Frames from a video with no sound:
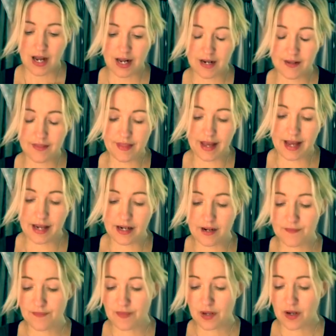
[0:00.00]
And
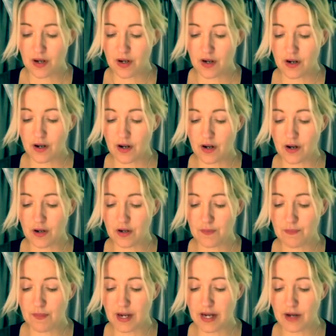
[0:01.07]
then
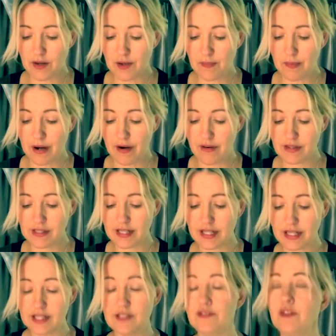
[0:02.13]
on my other priority
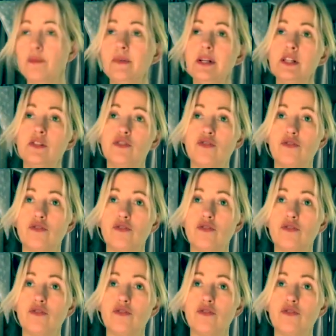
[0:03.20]
is for me to